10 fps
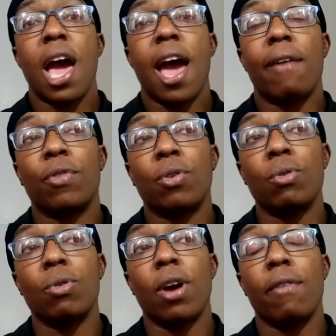Have
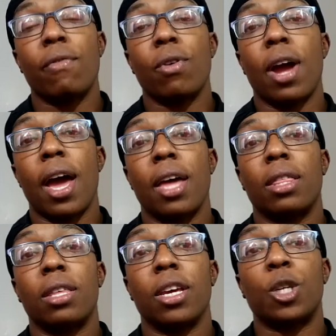you ever
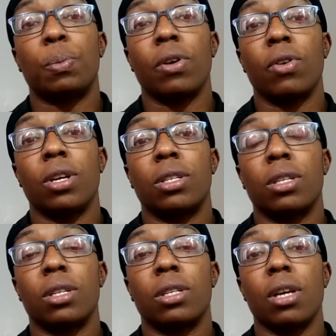had the
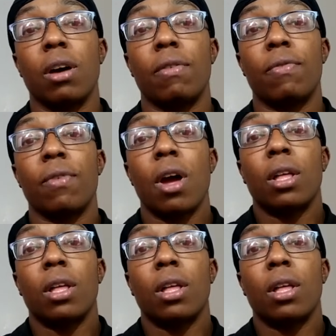experiences of